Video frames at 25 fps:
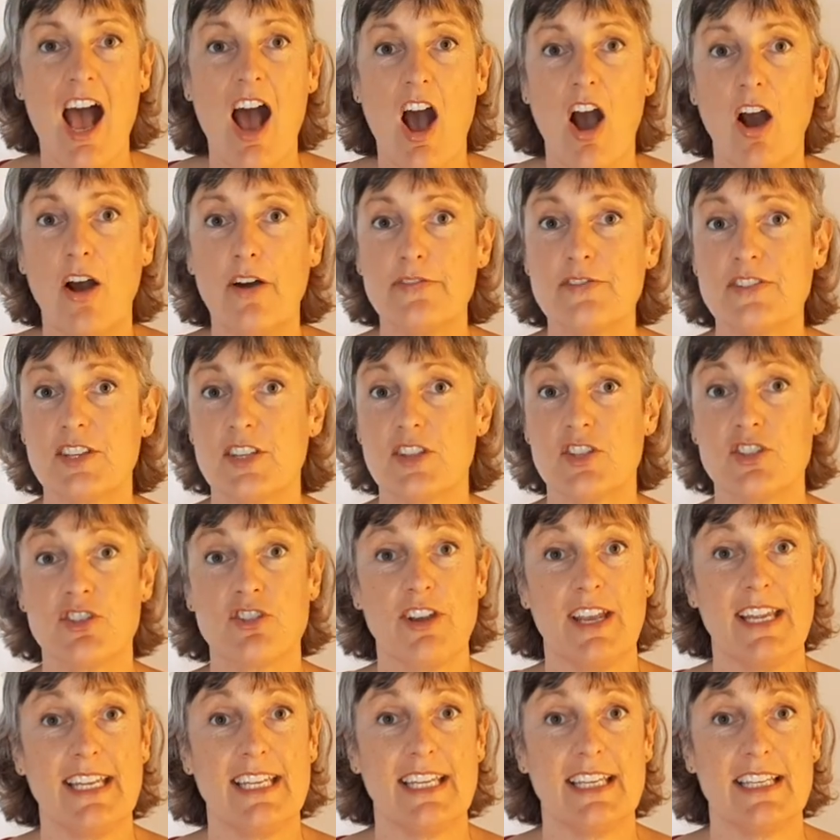After the
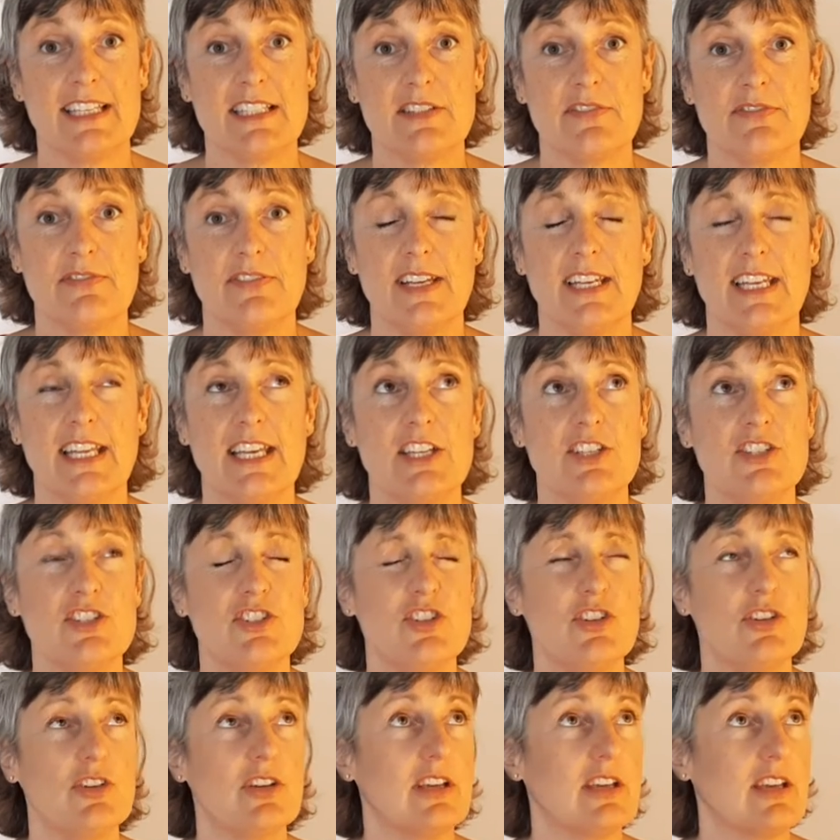training is finished,
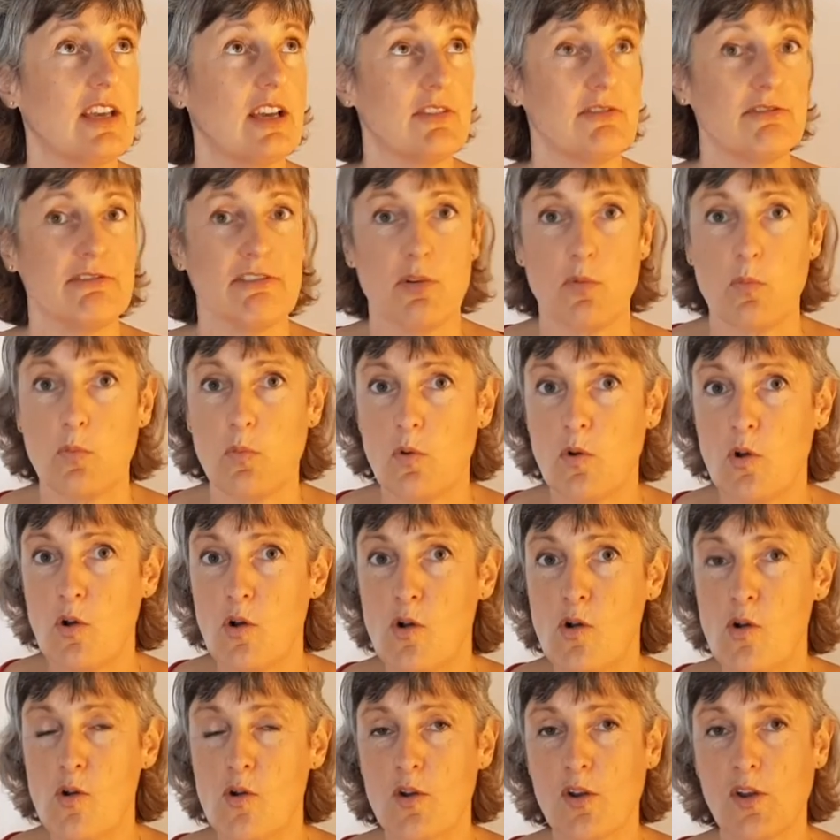you can go for a
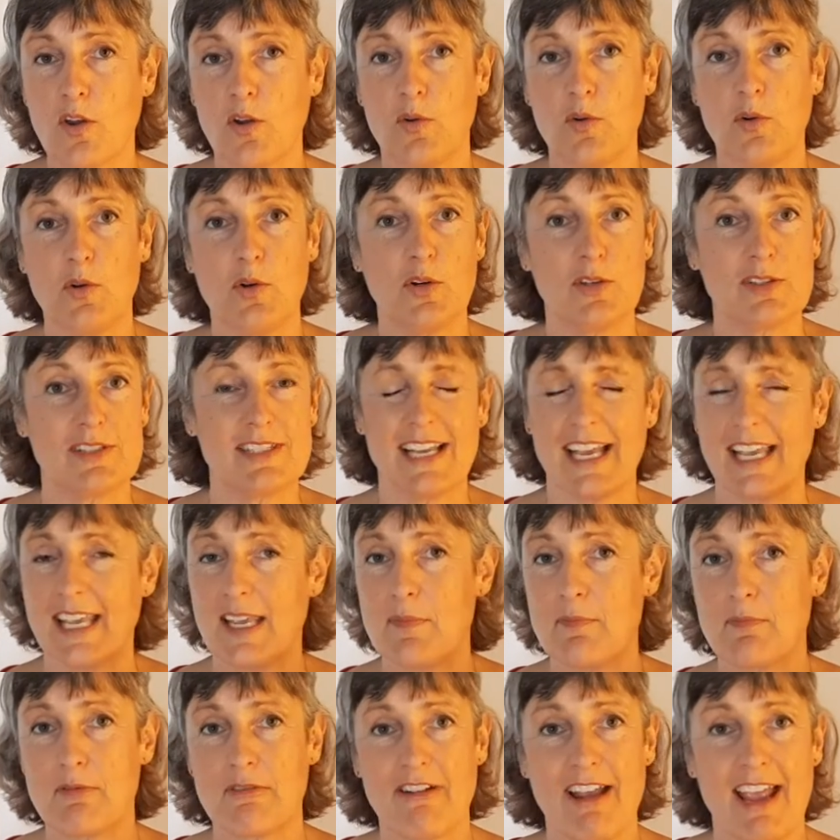walk or take a
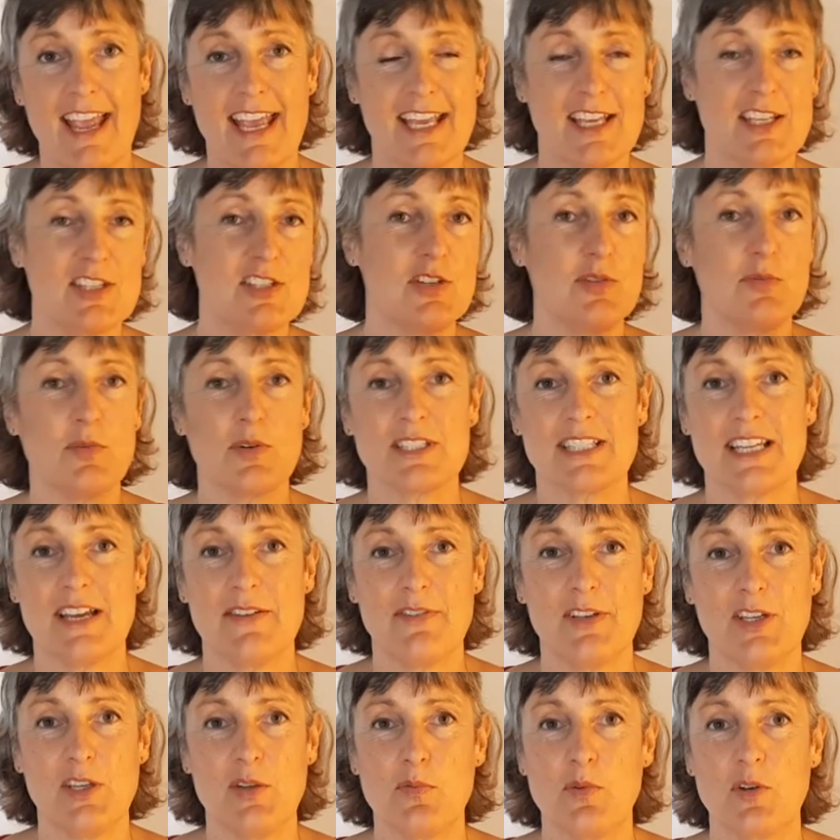break, do
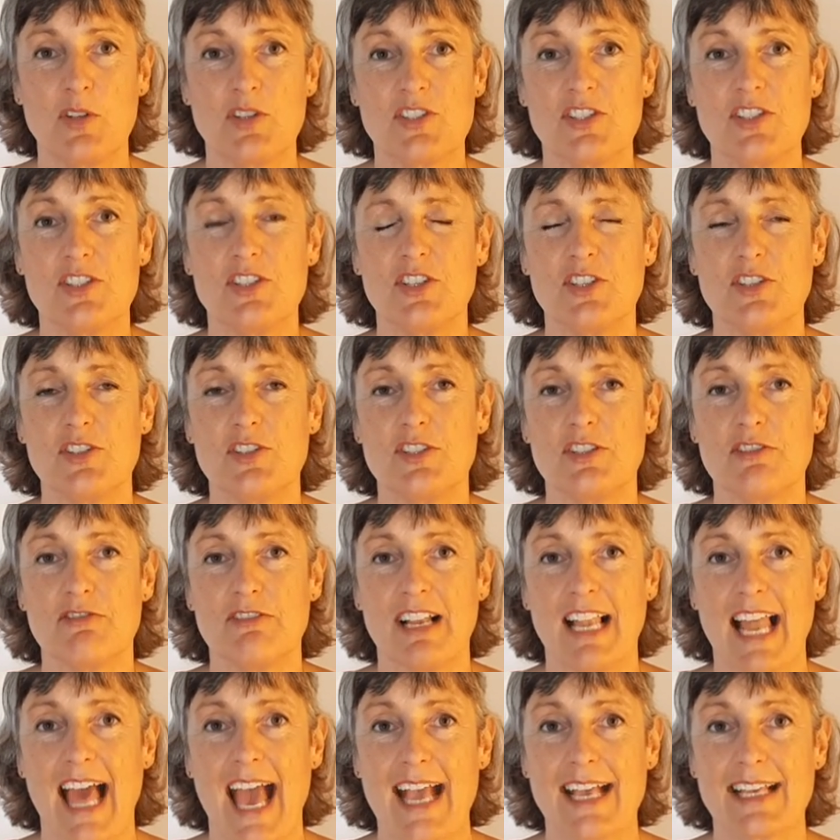whatever you want to do to
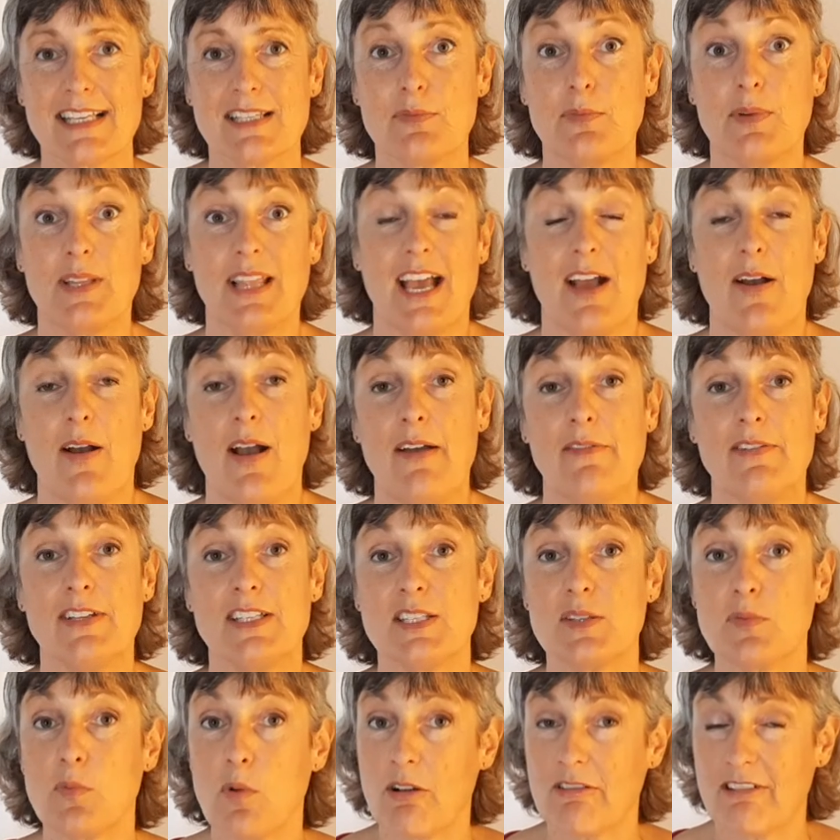relax without having
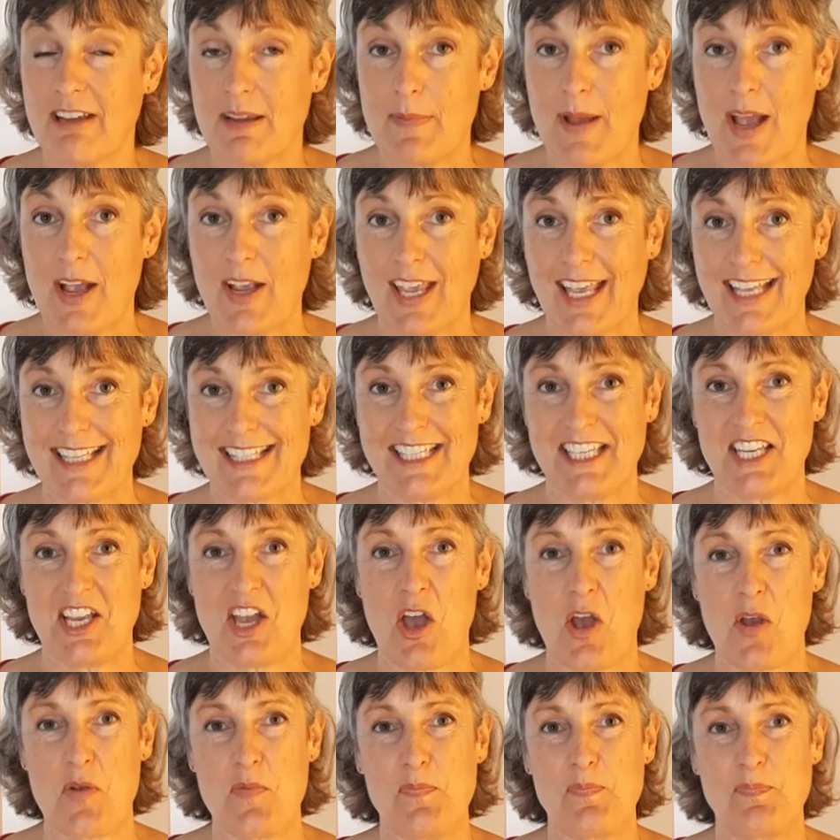to worry about getting
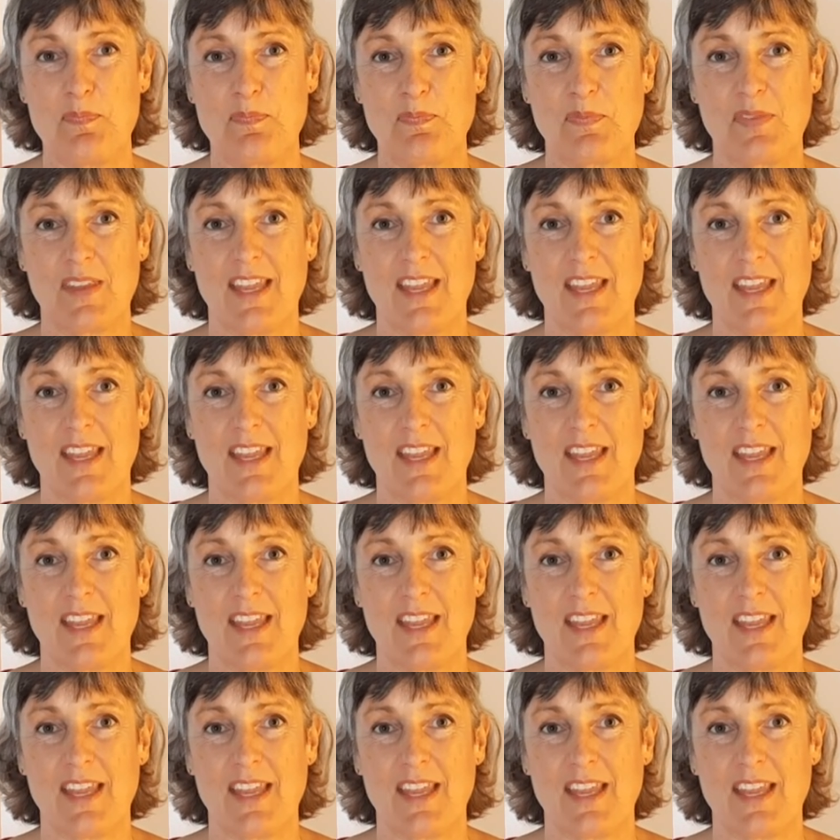home.